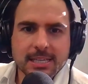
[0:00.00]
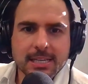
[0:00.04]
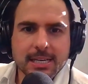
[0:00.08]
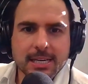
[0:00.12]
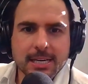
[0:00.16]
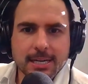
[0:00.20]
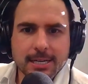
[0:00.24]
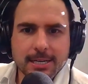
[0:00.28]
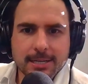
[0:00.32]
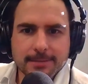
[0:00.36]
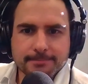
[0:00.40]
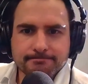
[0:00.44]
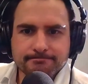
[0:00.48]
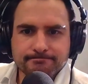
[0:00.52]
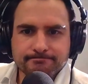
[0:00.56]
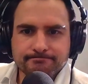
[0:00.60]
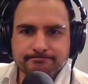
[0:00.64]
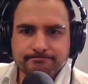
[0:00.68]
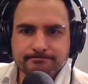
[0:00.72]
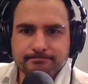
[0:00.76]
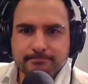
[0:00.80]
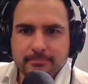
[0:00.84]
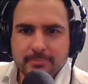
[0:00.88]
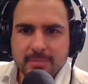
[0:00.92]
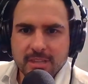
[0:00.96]

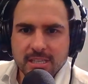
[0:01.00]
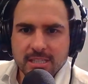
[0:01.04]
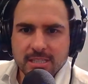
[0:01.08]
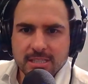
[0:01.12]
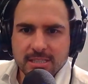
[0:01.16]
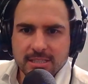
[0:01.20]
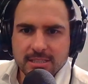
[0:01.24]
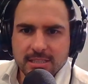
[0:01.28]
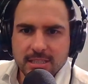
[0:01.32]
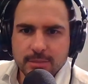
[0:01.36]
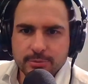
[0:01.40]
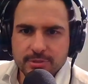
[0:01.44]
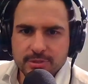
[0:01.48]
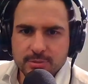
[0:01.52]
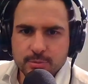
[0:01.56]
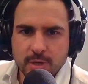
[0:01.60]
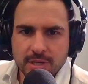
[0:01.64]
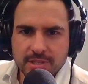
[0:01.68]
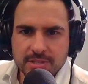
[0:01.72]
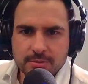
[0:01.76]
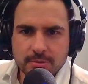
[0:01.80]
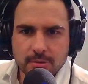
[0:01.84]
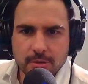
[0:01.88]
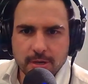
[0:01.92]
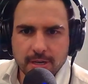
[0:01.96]
It was
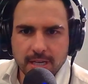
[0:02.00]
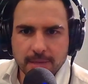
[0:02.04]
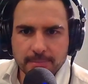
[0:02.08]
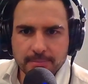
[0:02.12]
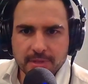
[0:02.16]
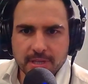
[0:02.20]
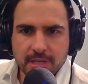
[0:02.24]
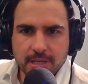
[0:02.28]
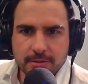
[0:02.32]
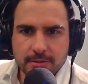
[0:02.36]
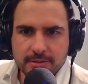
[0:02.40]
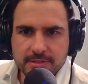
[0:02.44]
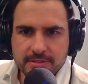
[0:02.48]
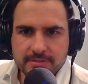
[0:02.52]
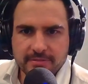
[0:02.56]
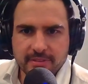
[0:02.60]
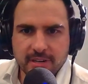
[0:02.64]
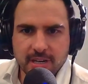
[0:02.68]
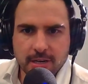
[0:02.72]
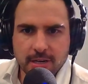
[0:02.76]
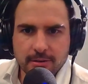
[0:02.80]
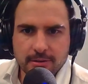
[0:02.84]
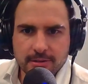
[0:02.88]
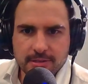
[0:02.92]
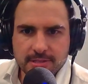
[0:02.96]
once right up there as
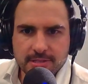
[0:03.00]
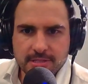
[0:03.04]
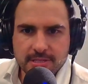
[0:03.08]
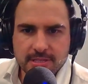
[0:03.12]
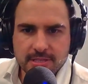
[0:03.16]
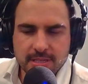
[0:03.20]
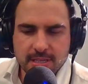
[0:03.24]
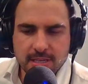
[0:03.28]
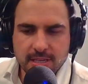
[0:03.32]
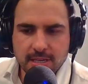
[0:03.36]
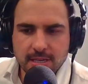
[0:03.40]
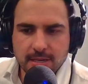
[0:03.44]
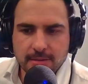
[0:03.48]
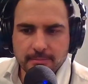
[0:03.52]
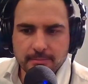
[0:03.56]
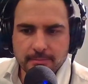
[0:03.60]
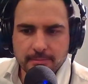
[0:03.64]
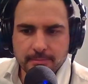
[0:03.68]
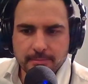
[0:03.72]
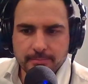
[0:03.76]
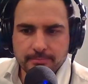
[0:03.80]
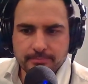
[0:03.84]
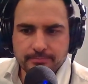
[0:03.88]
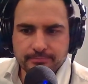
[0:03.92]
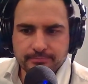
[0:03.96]
far as
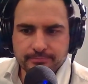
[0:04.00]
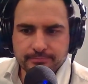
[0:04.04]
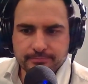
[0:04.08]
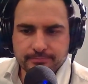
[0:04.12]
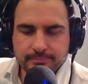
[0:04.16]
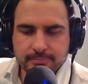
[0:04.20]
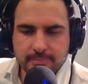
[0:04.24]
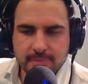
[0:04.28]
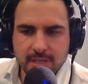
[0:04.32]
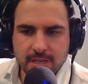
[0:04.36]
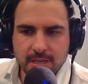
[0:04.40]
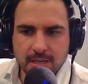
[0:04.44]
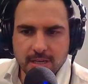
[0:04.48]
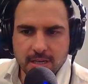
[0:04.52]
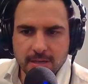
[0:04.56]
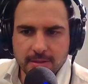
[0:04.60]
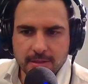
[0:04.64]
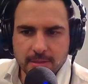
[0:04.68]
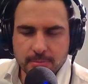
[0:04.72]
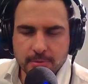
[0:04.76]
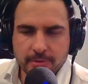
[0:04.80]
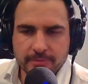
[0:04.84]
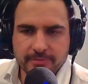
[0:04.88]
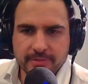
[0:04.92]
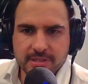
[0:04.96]

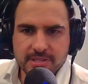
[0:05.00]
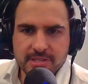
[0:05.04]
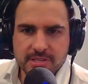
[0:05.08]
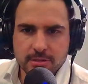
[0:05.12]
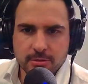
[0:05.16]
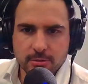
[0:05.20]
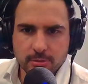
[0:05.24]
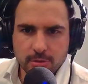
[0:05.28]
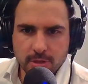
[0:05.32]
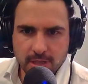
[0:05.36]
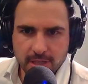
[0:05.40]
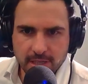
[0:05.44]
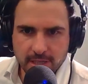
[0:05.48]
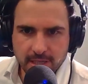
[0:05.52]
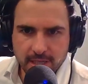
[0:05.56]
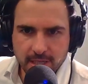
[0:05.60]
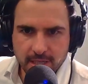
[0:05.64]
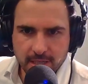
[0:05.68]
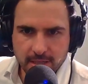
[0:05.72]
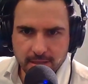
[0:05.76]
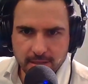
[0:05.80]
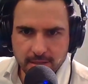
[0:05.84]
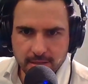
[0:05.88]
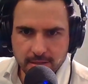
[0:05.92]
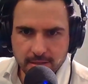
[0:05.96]
the professional league
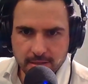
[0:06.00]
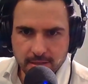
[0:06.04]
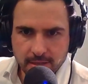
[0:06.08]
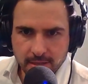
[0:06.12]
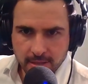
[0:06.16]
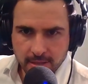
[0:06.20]
in